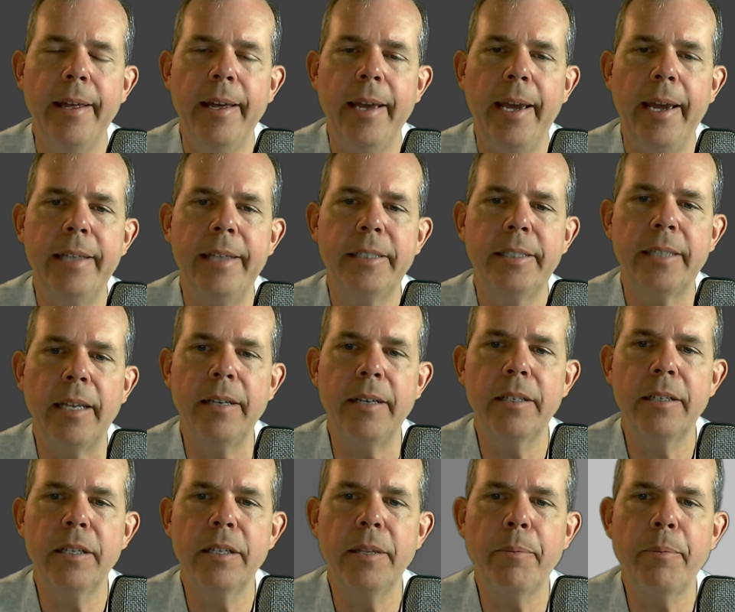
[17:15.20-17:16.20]
and send
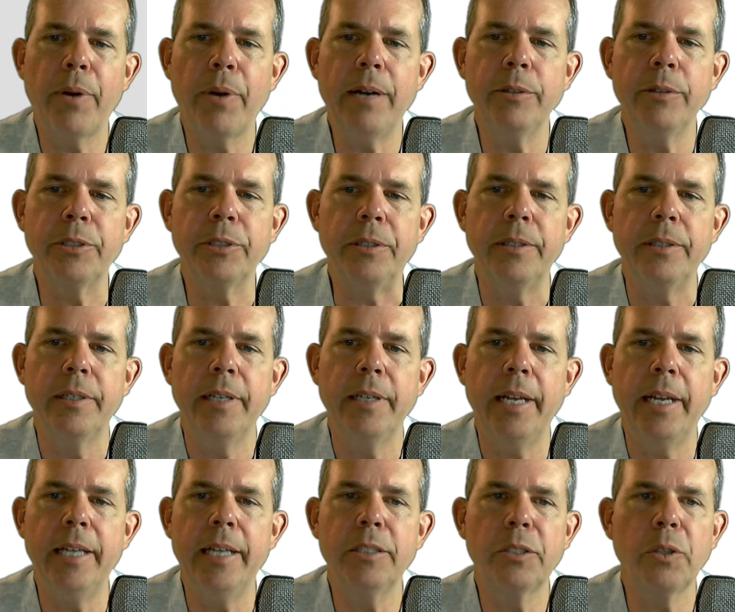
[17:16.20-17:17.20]
it to the browser.
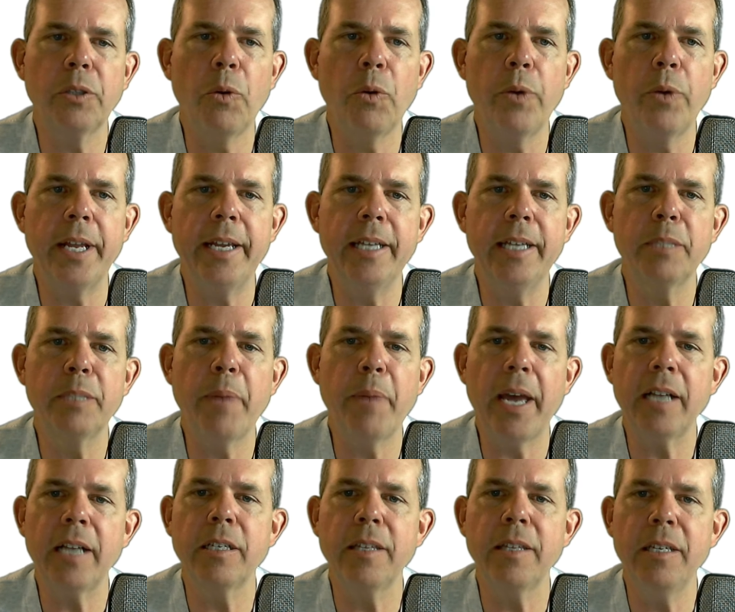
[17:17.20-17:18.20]
And so when it gets
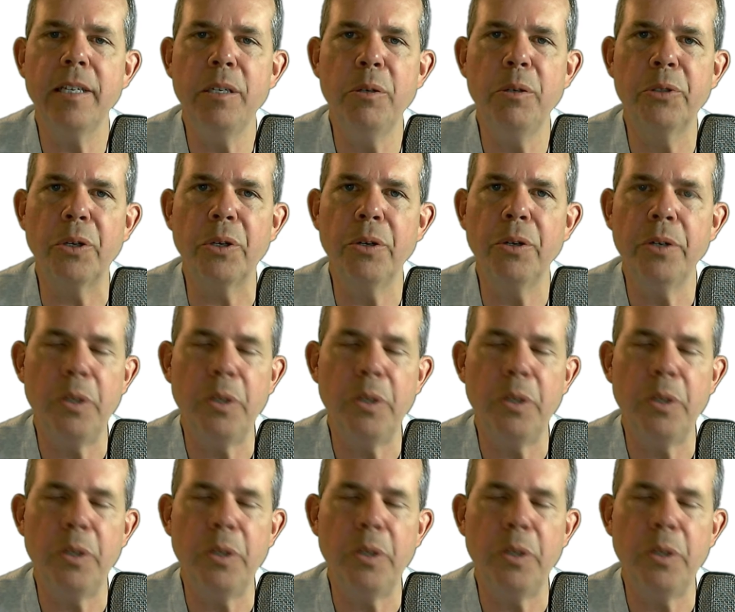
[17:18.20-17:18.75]
back to the user,